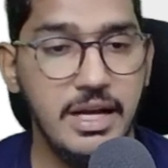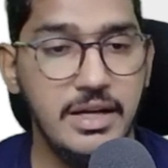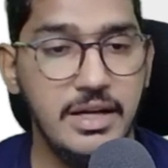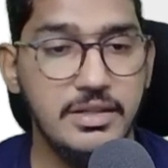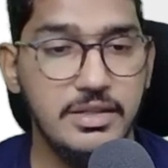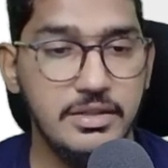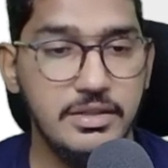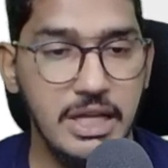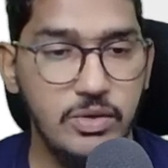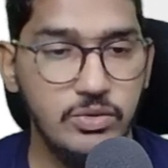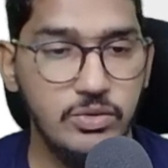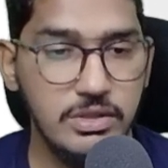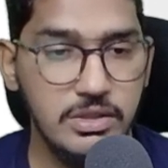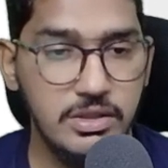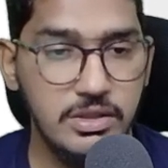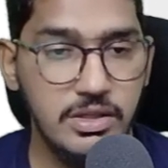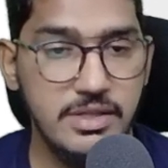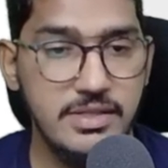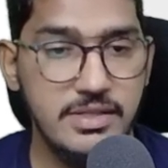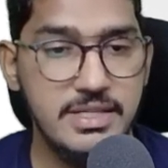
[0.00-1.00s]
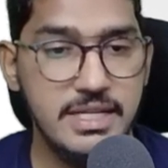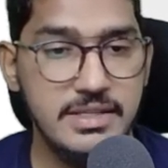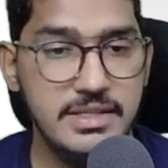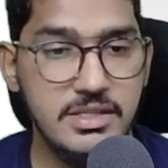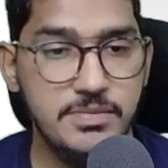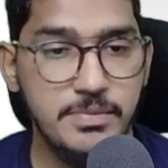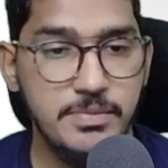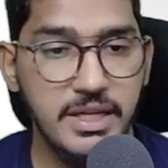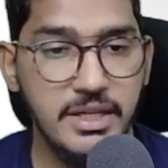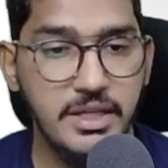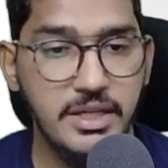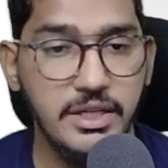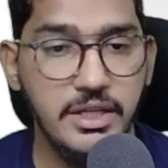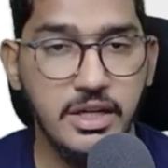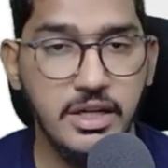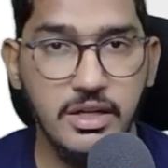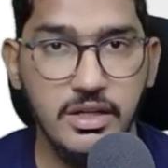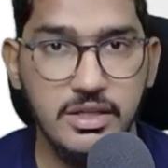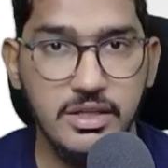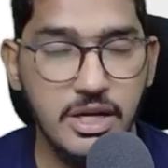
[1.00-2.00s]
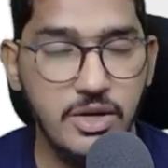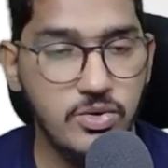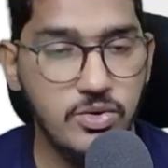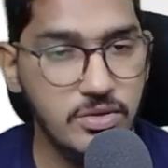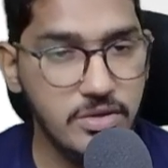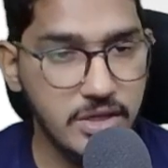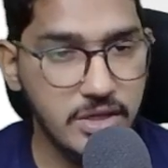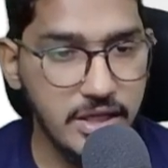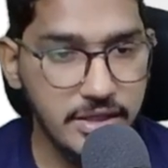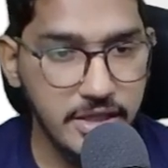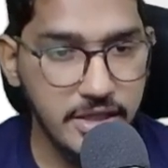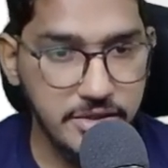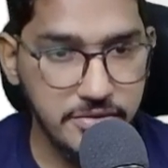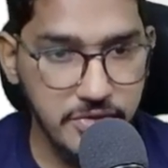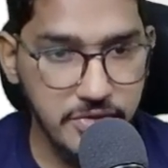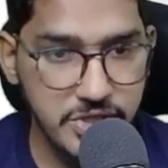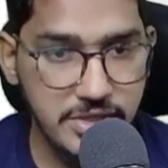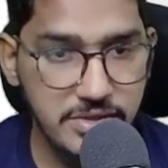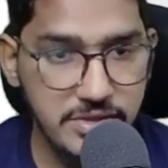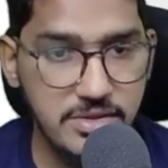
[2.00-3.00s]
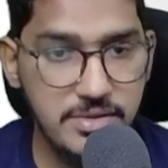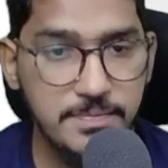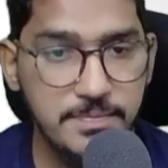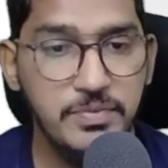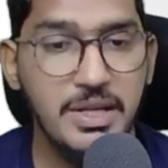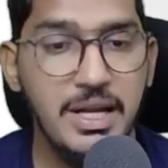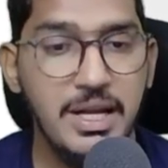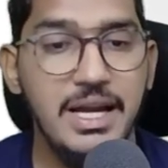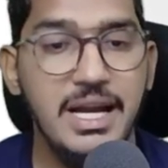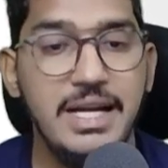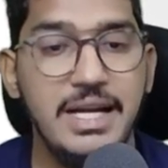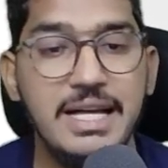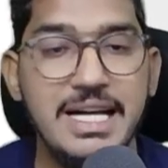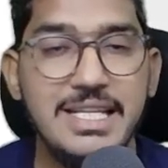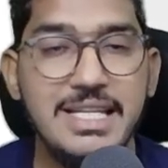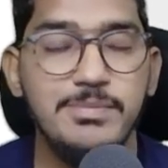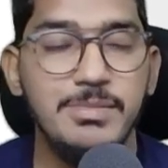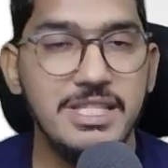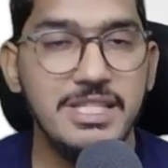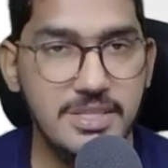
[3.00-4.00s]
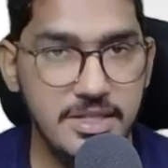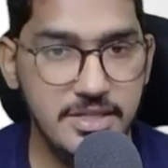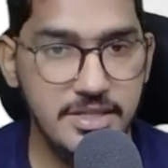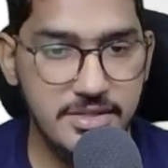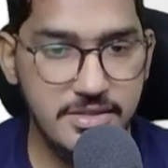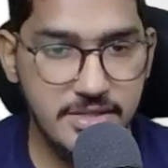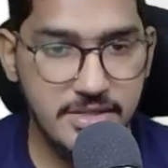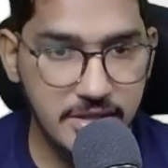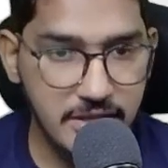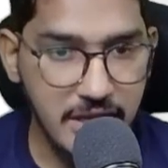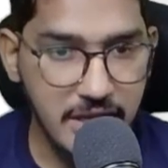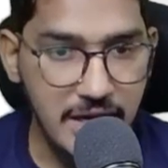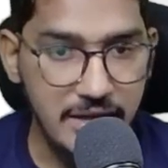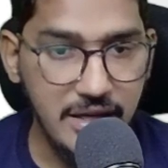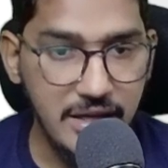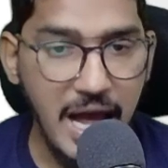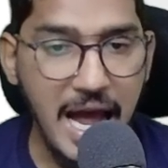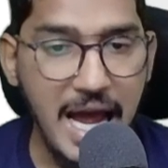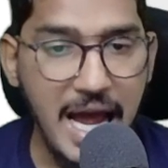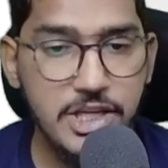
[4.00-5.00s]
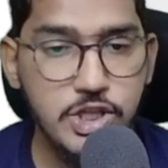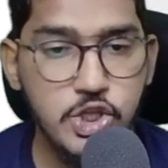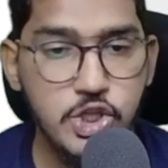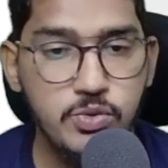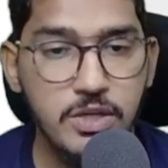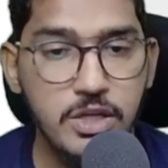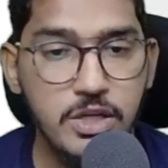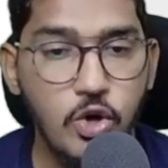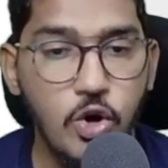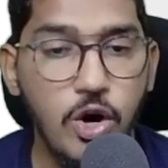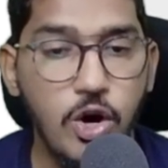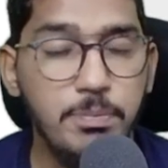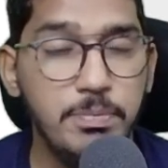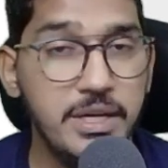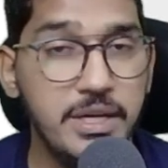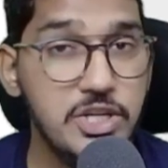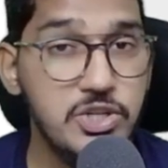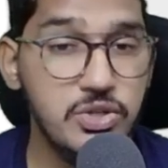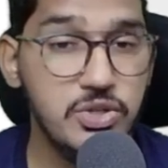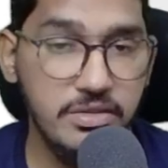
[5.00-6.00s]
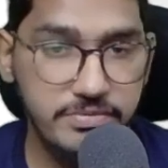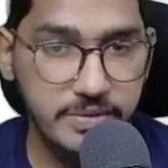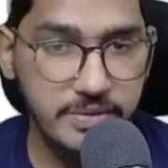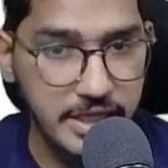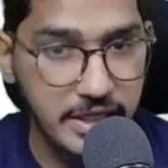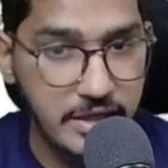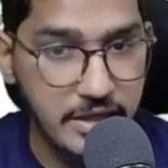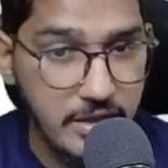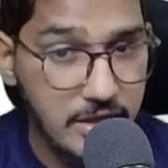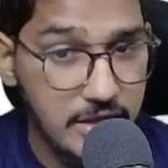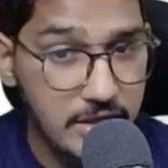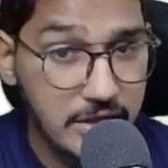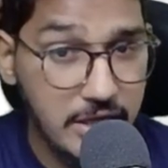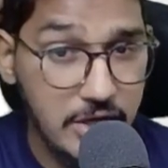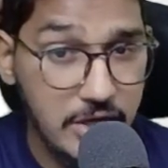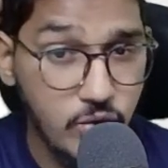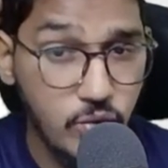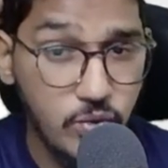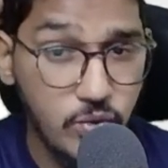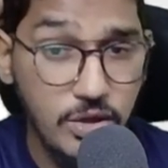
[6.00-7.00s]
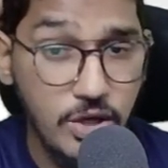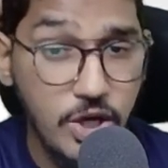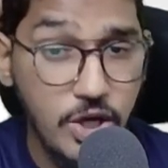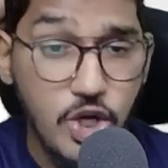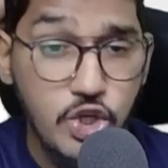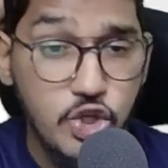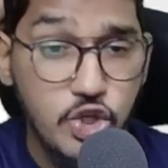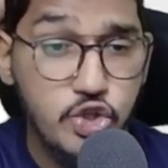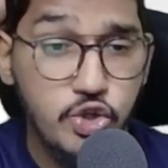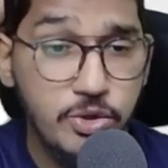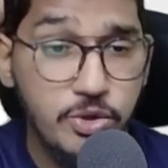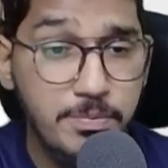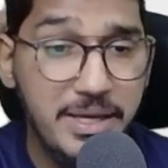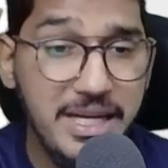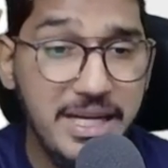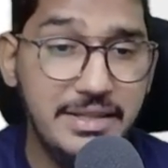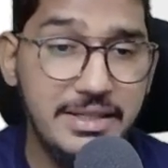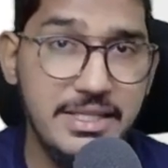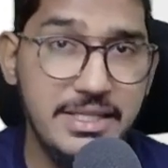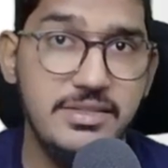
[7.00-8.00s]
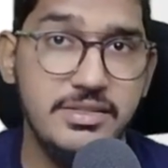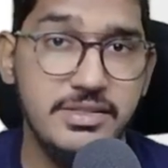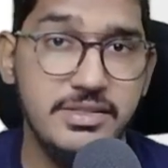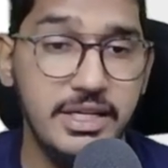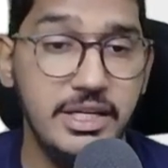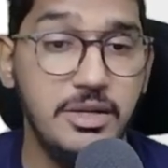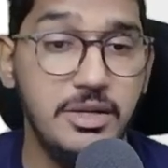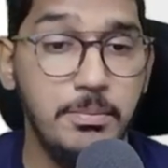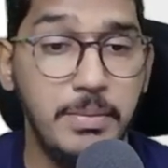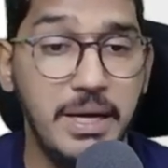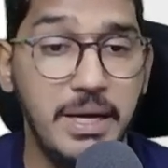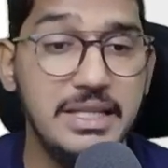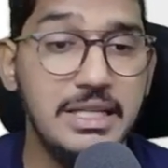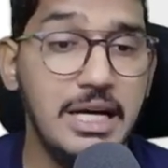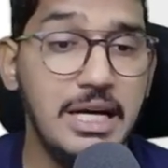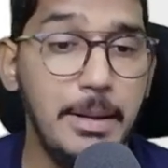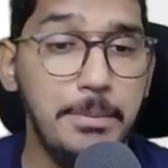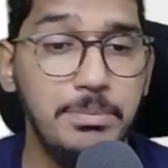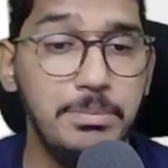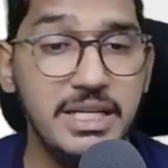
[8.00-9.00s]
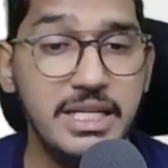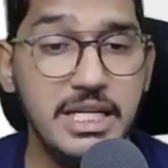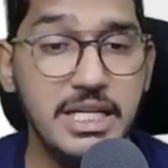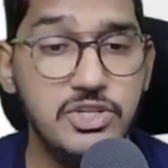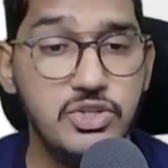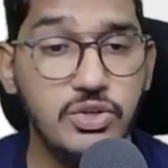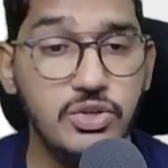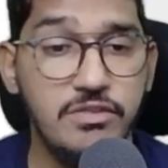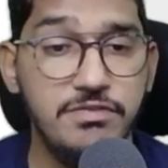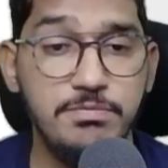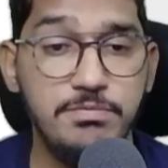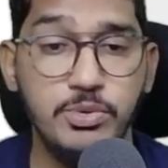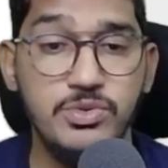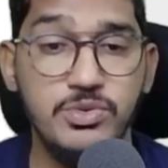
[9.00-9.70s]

that, now the risk assessment and internal control related questions. It has been suggested that actual operation of internal control should be tested by the application of